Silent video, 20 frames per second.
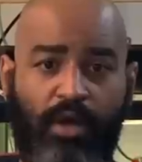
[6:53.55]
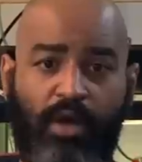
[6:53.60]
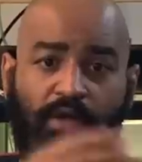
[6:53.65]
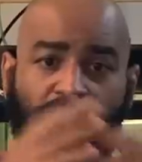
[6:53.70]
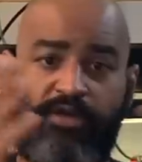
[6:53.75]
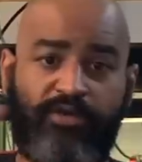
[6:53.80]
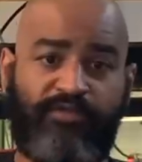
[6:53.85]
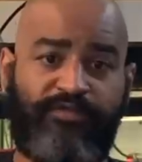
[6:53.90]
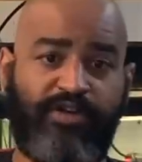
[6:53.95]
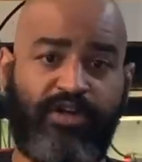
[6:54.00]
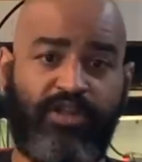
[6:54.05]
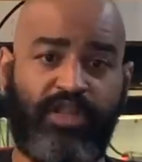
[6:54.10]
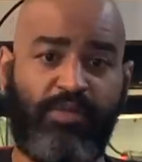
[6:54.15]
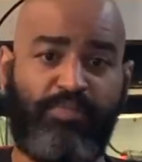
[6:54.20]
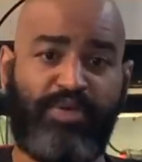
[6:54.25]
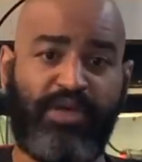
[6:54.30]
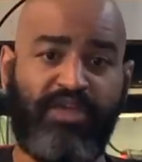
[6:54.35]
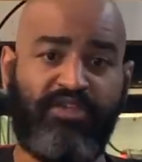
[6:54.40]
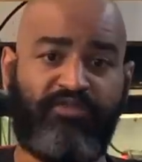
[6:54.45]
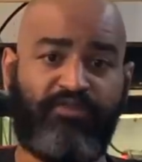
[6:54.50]
They're fairly
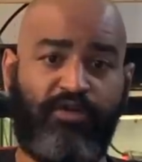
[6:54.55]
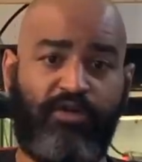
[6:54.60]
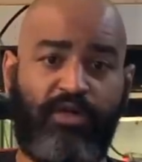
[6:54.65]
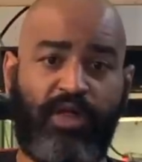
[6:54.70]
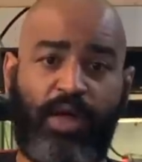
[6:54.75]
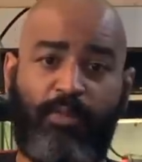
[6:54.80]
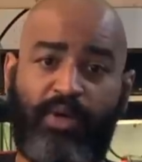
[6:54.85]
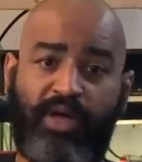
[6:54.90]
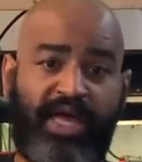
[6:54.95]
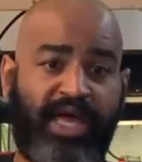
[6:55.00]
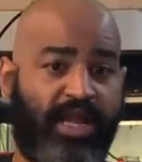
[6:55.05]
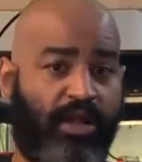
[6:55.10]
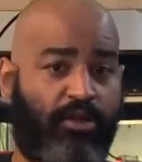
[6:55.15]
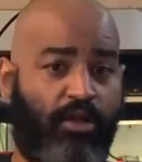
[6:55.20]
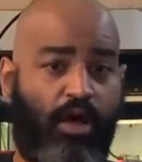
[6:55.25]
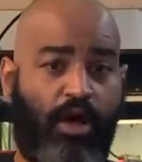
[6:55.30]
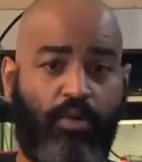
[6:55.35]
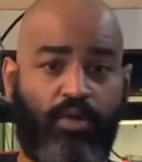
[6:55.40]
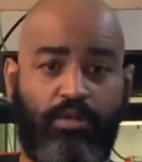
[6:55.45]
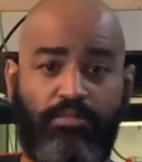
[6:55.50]
peaceful and will get
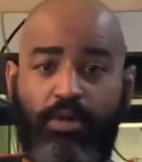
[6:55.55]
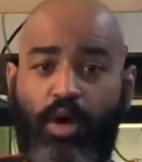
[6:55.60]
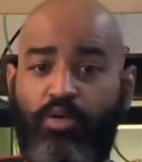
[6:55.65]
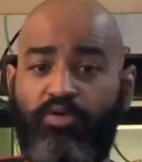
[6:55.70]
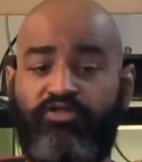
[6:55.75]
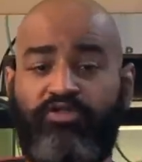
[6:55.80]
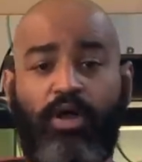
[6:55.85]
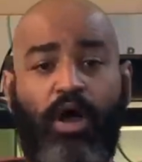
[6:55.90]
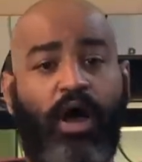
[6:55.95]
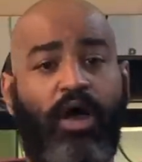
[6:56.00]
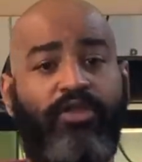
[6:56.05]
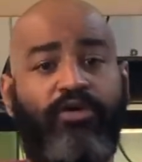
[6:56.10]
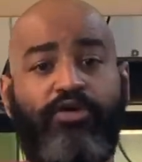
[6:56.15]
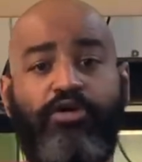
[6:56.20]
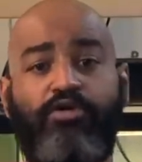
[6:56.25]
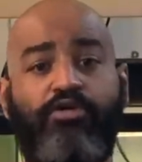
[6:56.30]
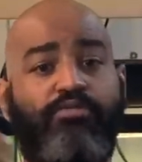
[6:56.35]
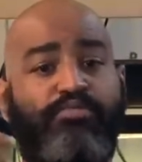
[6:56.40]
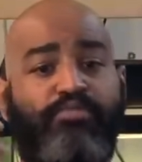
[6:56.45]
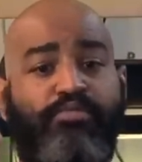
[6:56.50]
along with most
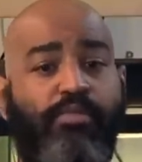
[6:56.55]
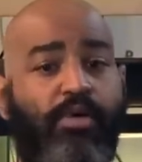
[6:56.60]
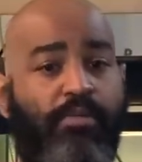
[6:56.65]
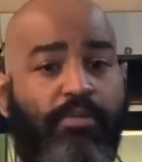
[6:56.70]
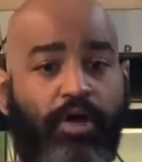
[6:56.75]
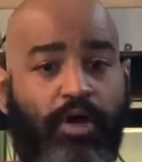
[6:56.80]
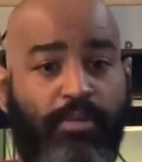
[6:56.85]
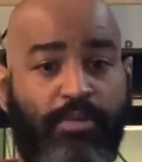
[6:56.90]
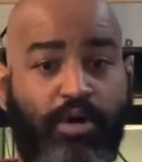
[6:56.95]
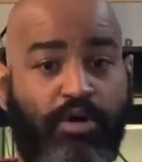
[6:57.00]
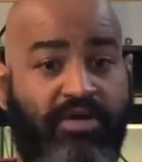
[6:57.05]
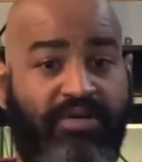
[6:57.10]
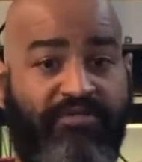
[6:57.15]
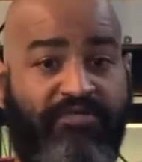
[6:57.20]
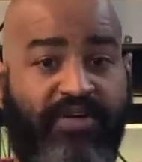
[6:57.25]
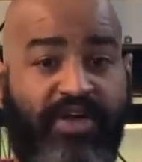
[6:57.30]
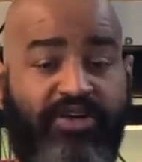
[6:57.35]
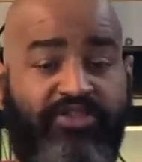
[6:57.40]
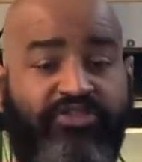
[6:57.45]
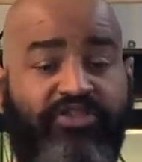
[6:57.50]
other community
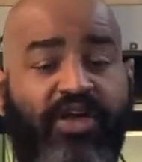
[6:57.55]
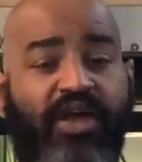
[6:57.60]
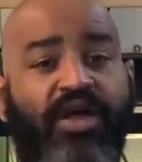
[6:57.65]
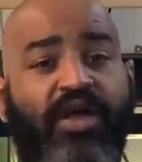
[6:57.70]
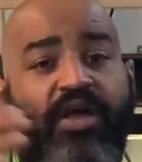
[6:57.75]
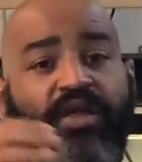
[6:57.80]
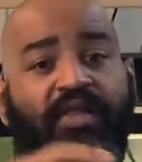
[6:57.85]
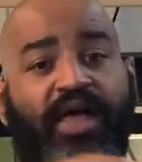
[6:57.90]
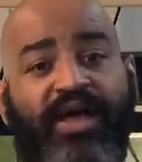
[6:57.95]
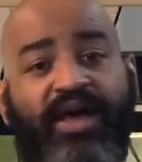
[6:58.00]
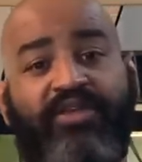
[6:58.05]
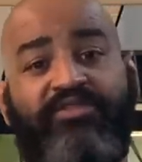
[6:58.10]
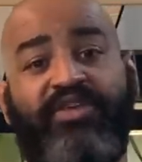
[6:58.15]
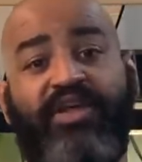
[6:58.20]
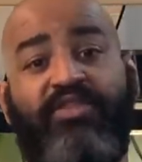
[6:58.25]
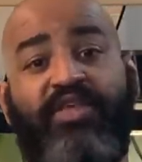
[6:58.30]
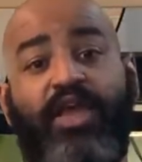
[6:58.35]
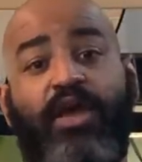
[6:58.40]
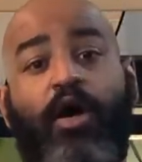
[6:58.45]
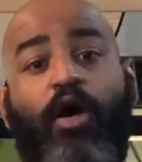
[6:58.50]
fish. Like I
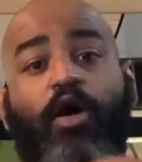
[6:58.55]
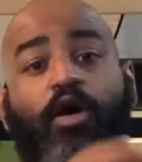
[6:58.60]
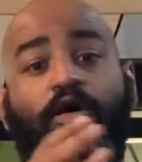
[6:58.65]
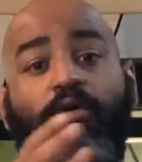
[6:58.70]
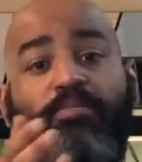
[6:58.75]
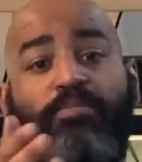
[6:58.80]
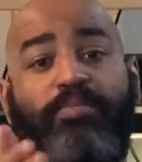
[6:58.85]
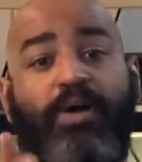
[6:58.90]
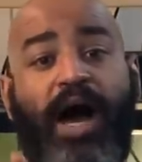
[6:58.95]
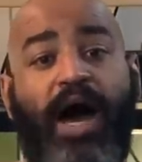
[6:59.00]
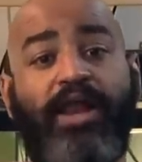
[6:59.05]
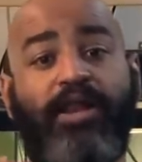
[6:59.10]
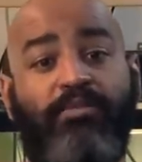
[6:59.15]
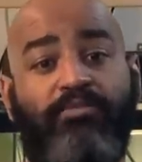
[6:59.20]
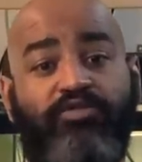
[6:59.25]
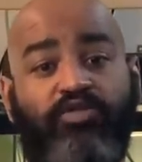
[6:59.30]
said, they are bottom